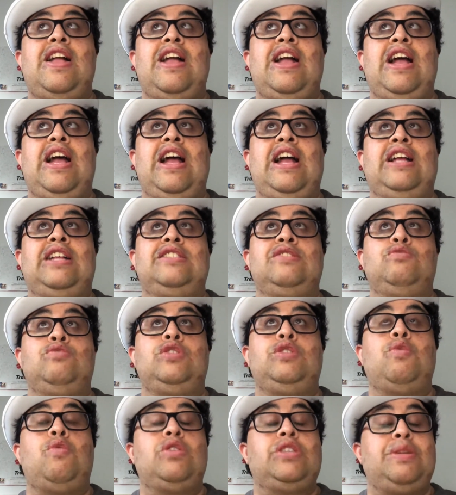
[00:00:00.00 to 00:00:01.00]
And would
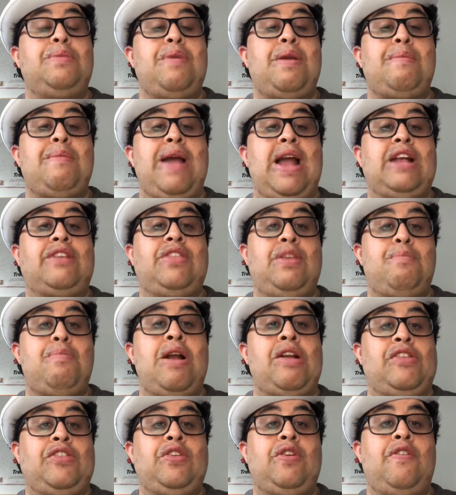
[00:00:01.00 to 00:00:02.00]
you want to bring back the
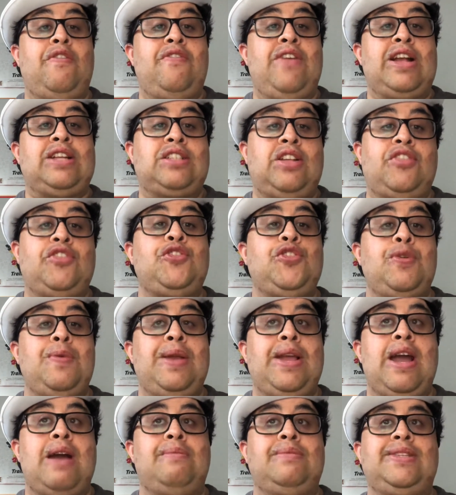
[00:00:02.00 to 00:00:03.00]
practical effects like the
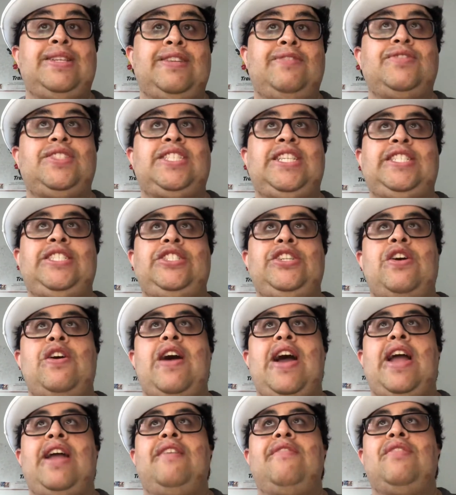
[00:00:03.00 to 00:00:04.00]
chewing gum instead of the
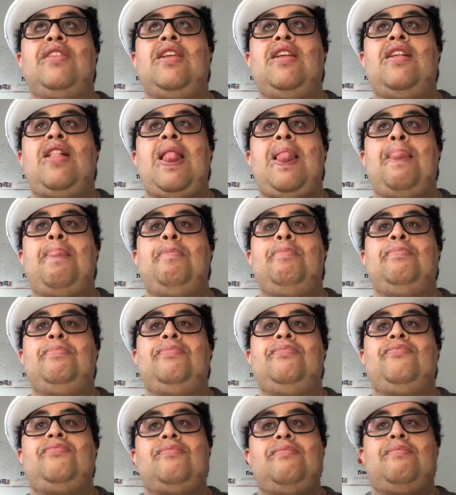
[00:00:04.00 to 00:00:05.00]
CGI?
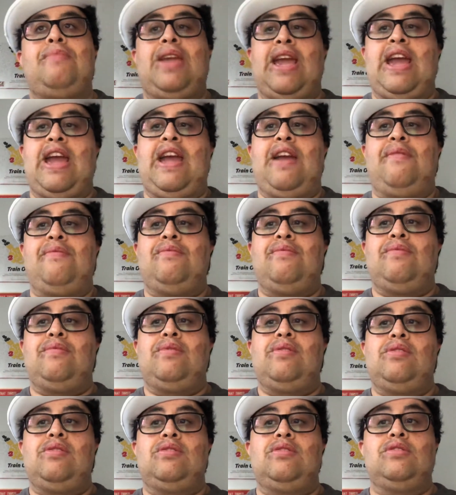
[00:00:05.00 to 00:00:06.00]
But yeah.
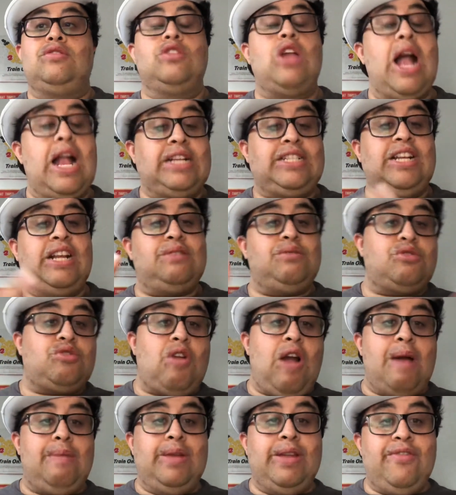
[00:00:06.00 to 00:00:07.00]
Like, share,
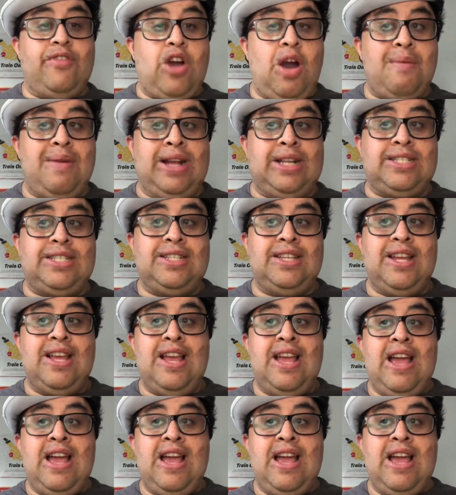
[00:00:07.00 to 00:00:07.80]
subscribe, leave a comment.